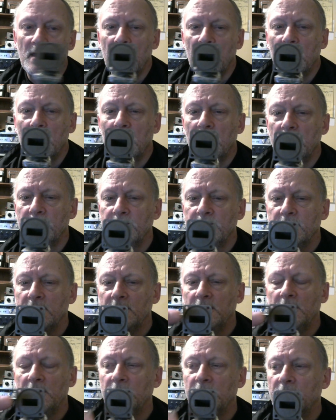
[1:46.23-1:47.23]
and
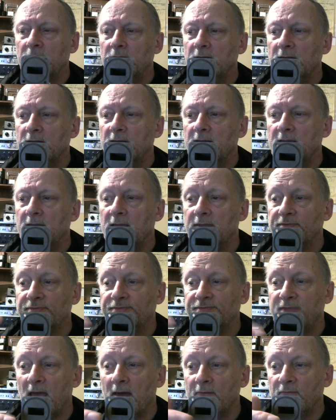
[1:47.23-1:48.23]

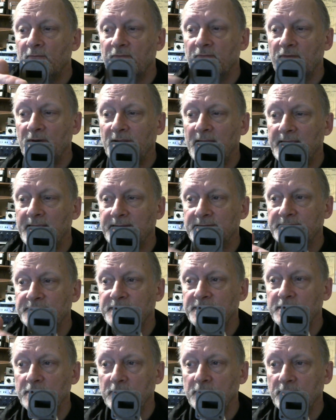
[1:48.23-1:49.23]
that relates
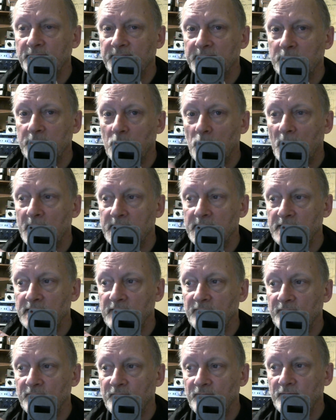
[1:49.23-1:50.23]
to the
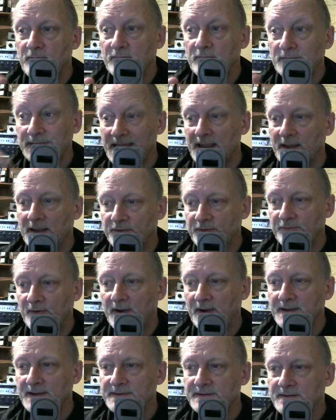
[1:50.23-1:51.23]
wave length,
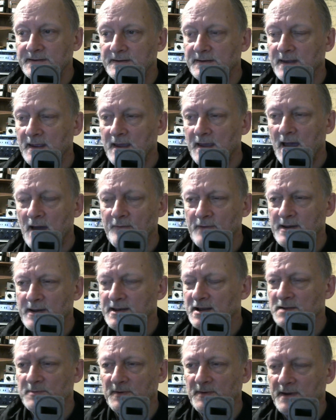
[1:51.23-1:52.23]
right? And I read an
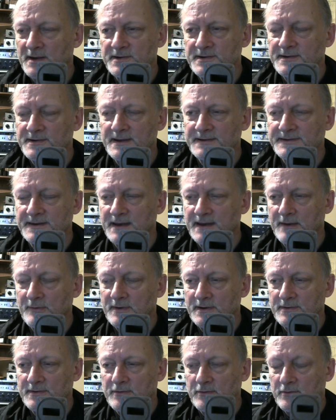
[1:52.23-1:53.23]
explanation yesterday when
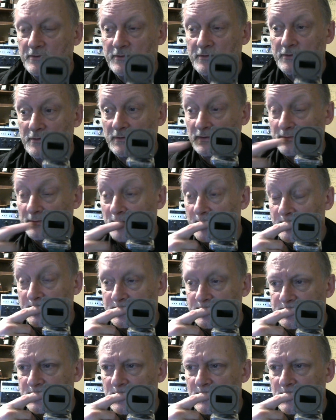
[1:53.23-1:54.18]
I googled about this.